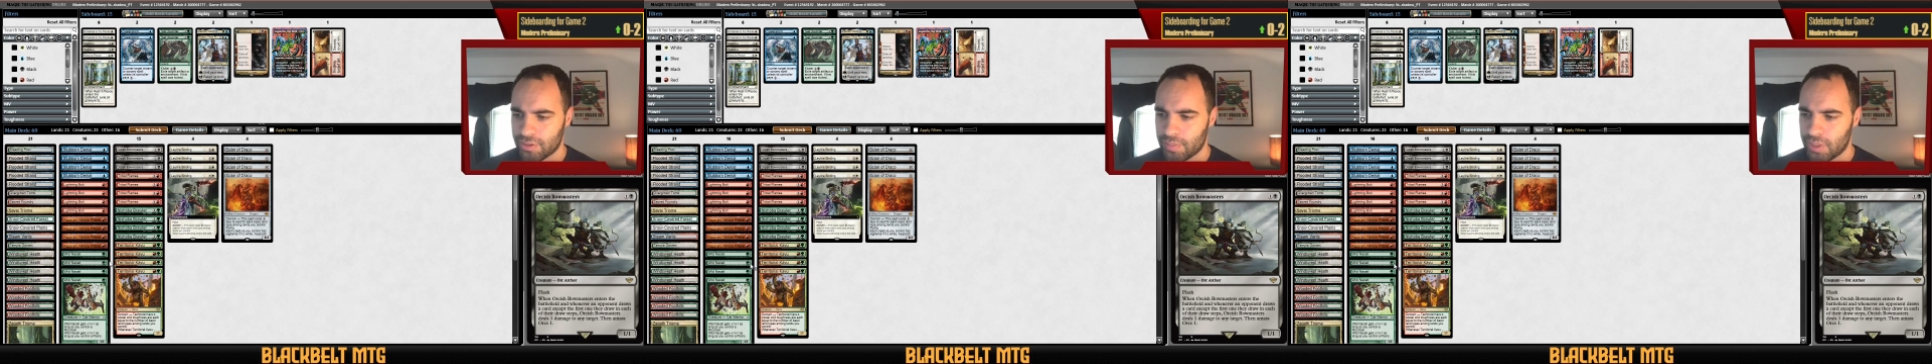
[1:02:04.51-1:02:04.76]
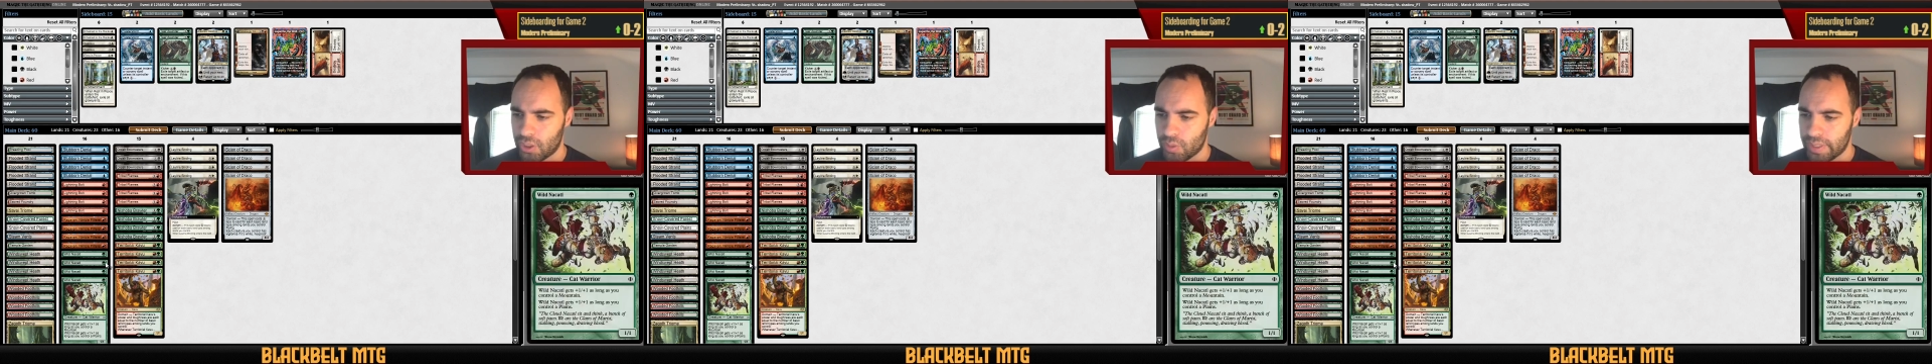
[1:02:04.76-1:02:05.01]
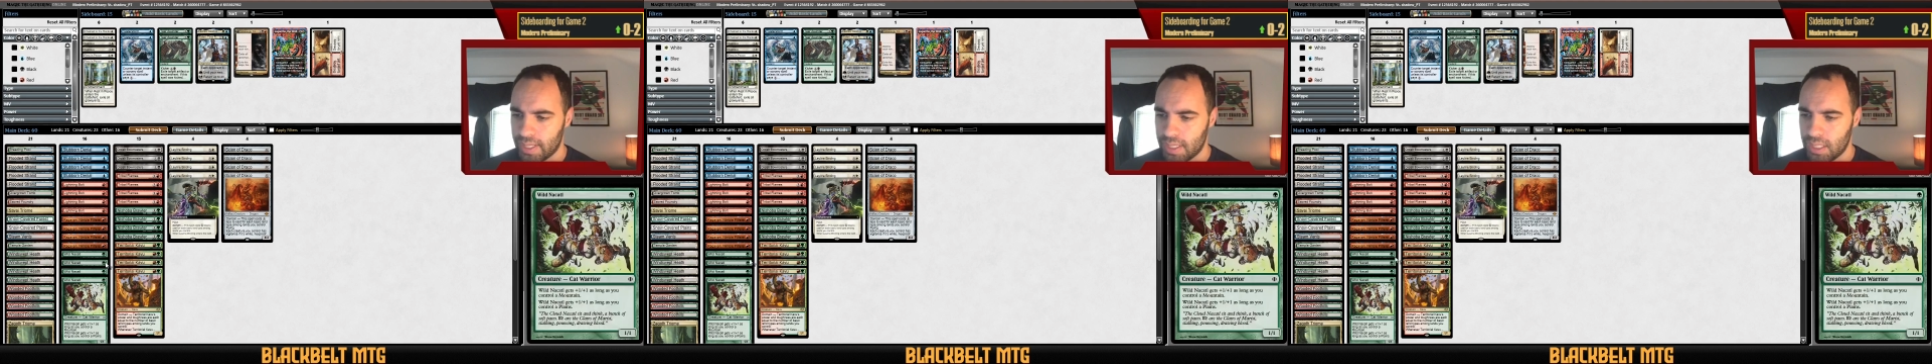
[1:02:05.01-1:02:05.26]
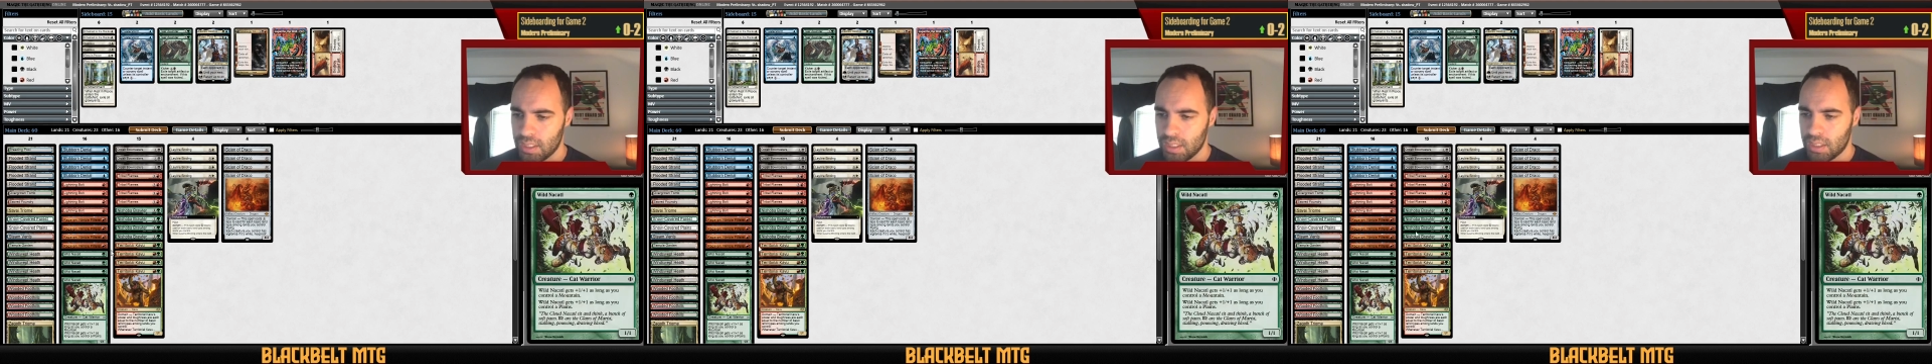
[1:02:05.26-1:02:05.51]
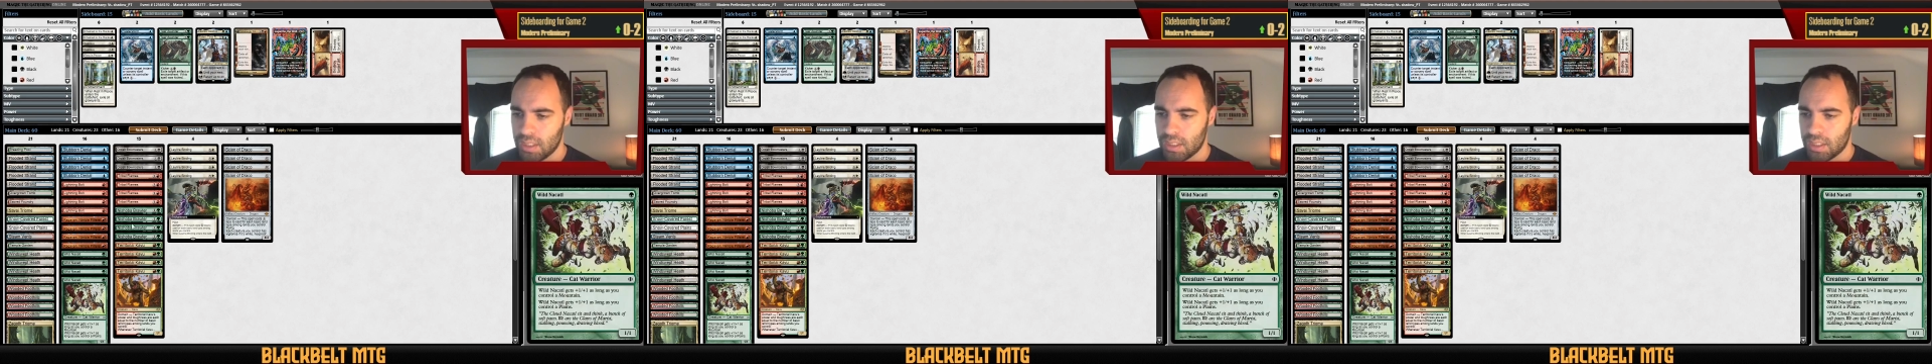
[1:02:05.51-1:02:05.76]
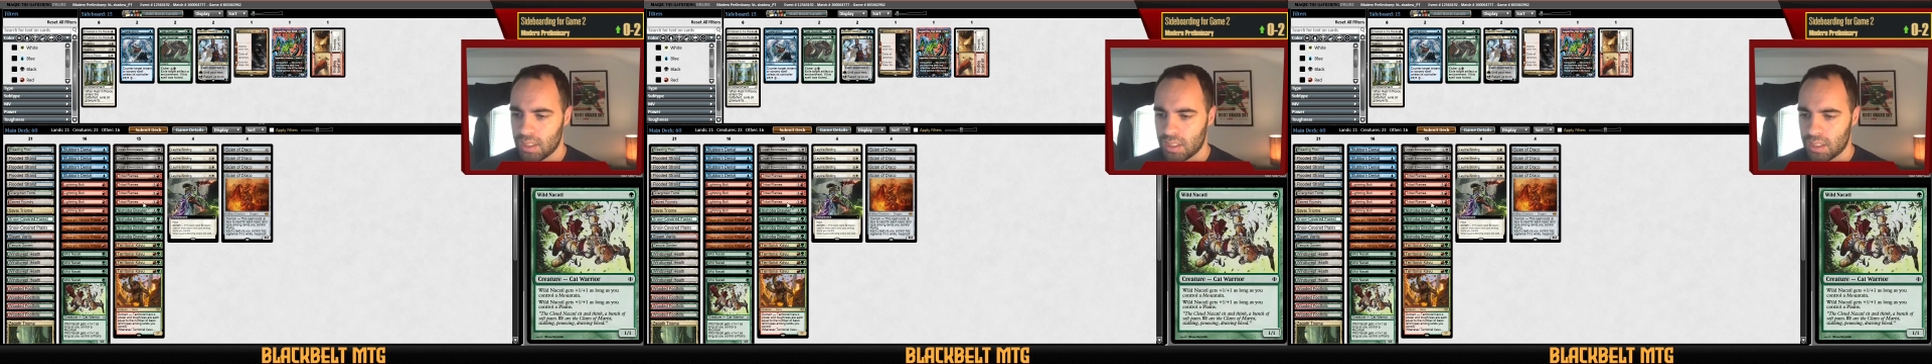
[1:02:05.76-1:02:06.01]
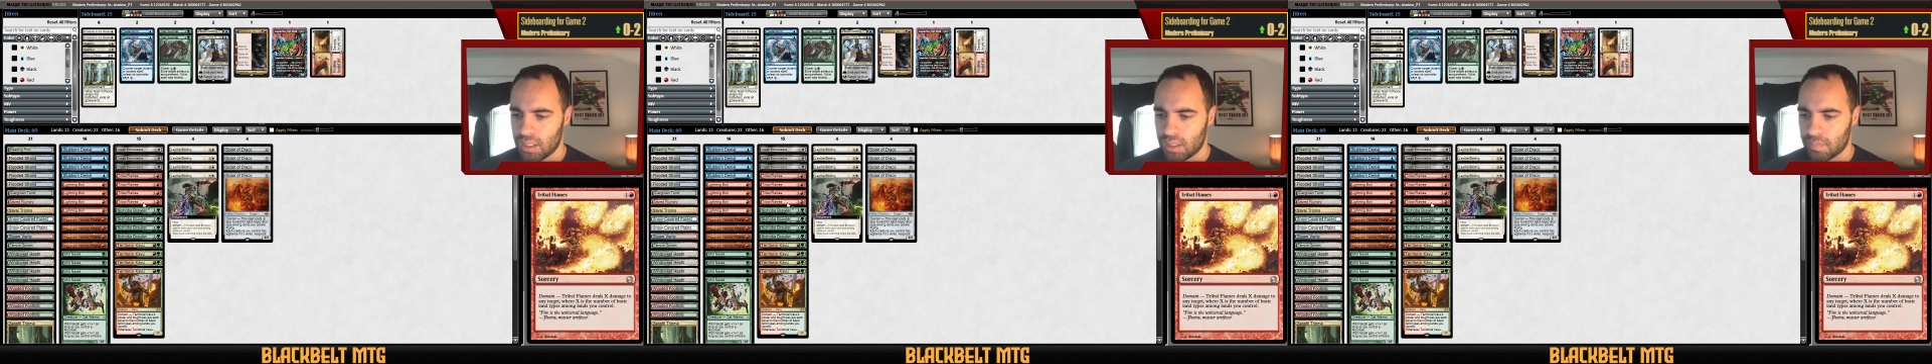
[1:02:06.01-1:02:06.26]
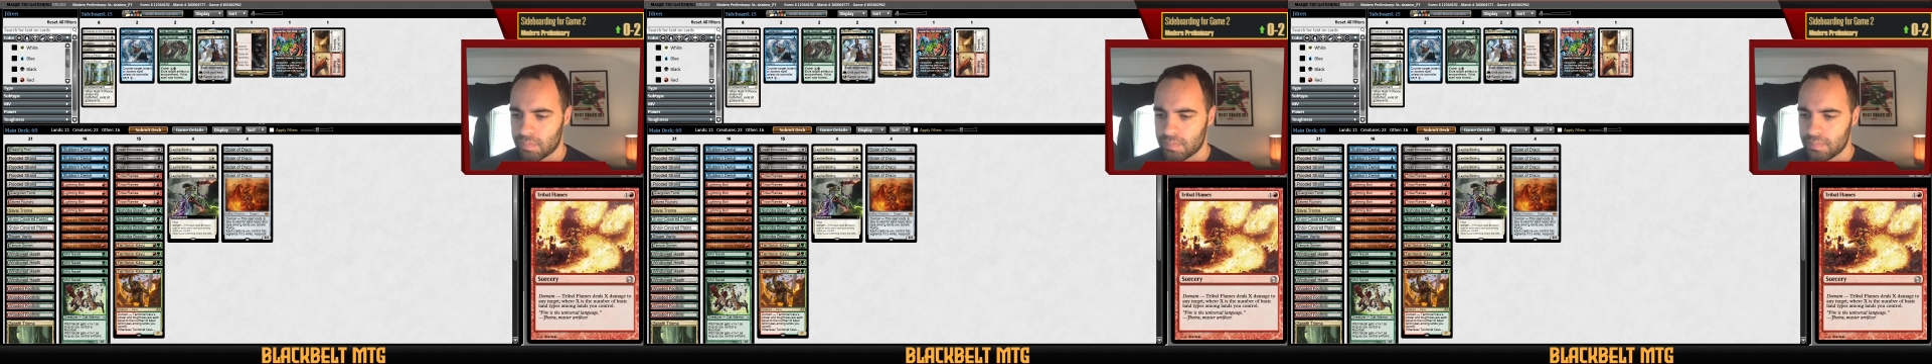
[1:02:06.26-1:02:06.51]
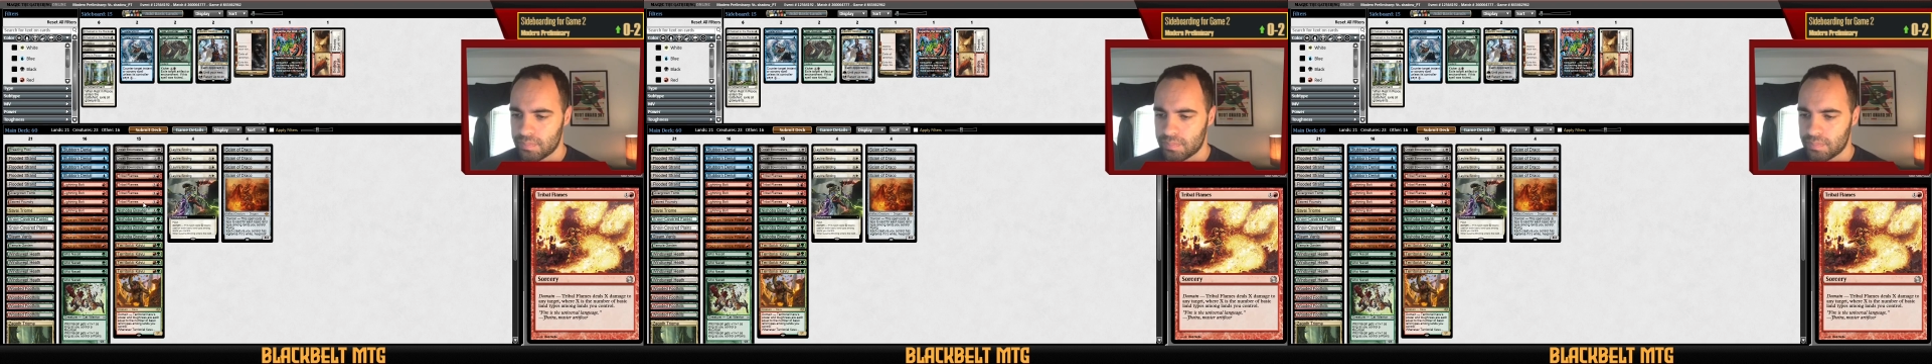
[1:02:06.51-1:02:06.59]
could be okay. We